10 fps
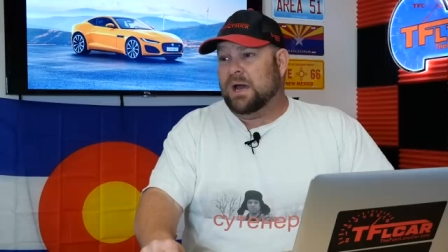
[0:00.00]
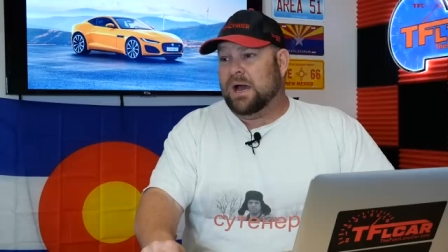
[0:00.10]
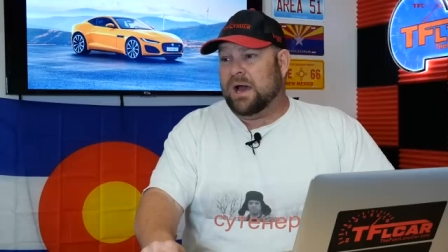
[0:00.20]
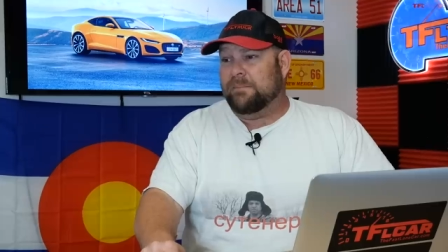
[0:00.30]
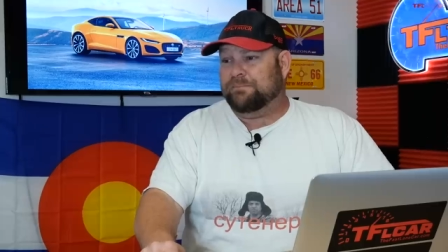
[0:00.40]

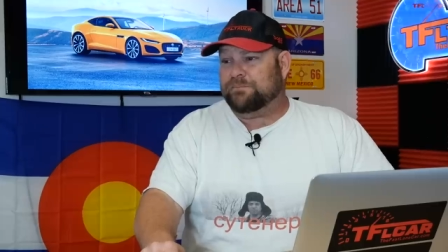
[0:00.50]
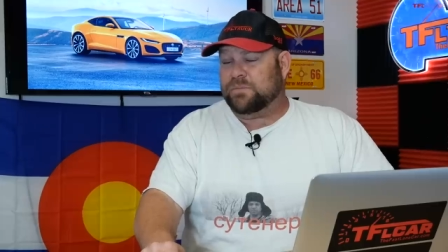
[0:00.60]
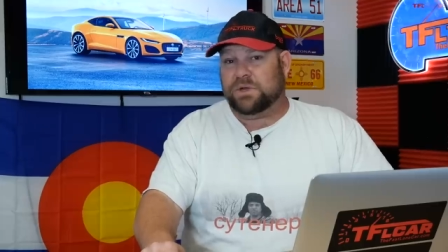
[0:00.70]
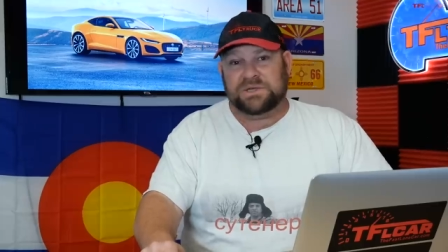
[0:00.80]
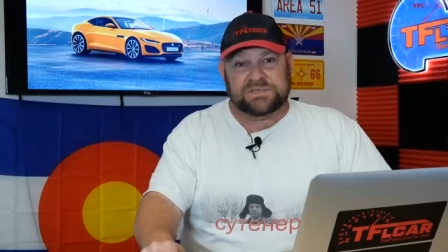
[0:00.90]
Um,
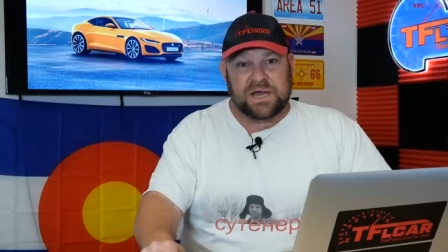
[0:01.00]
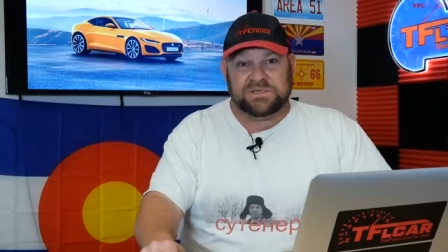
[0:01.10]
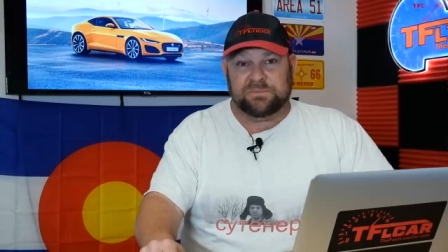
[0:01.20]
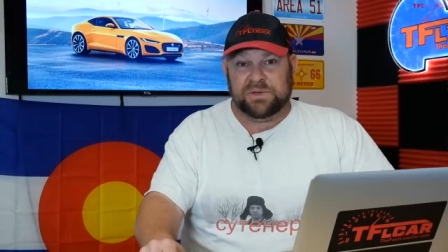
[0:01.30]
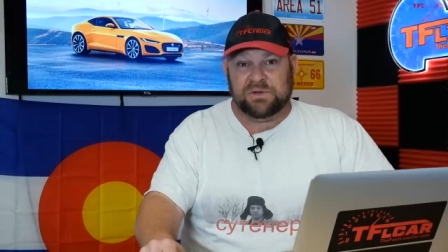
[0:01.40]
your
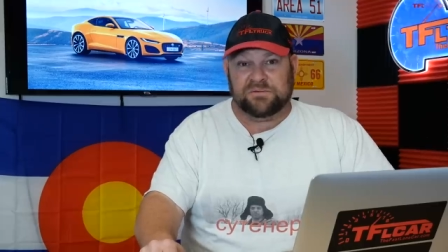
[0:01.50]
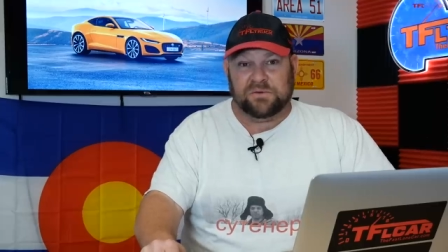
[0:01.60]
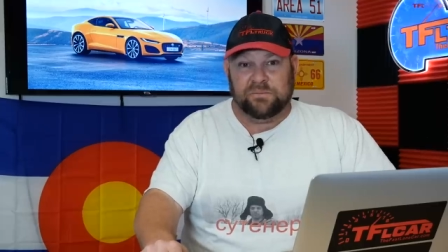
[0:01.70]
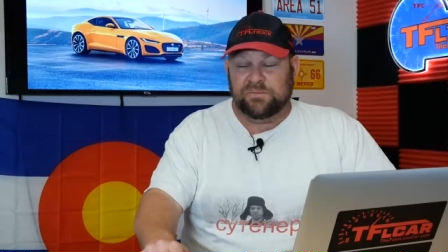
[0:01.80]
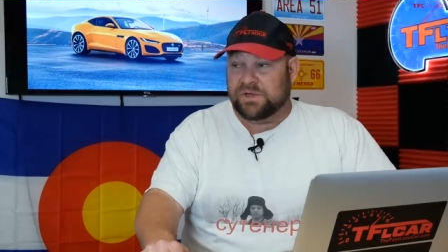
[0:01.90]
designs are
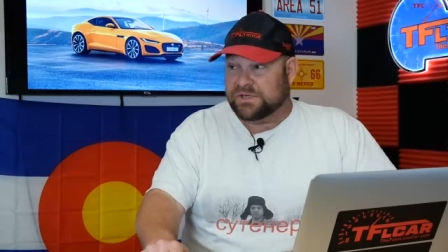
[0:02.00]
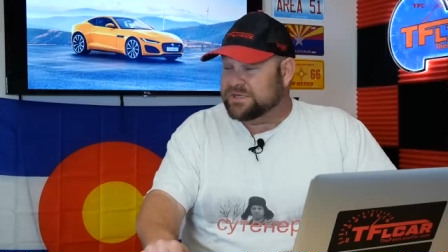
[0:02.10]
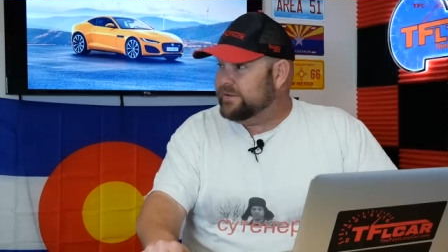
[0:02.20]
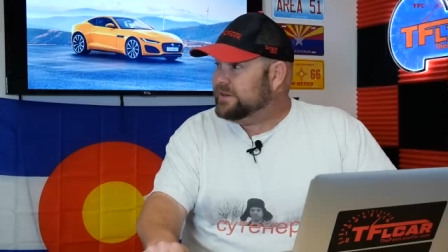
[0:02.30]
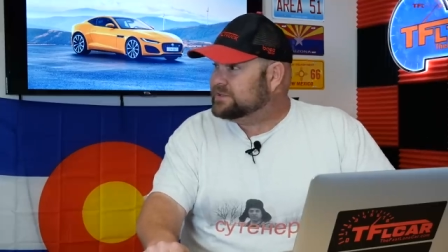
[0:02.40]
beautiful. The
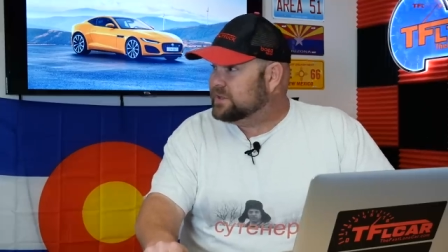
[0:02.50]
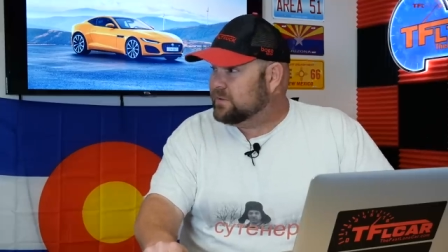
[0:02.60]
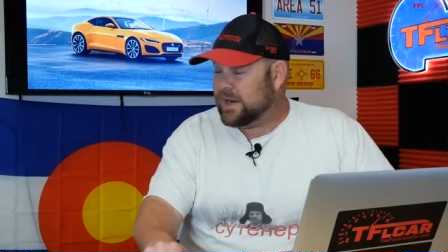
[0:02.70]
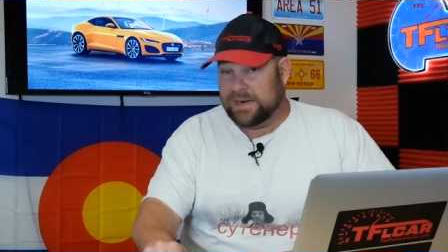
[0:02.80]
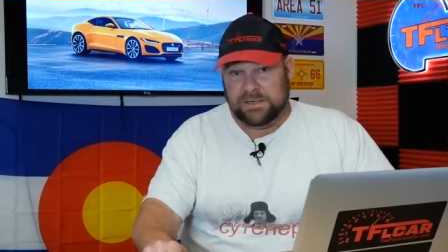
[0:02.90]
interiors are
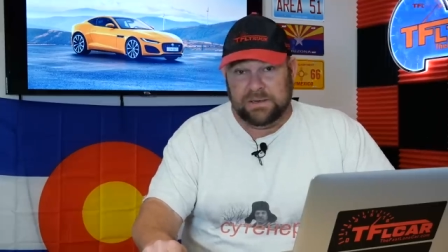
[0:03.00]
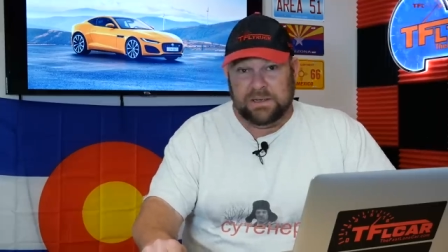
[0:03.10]
great.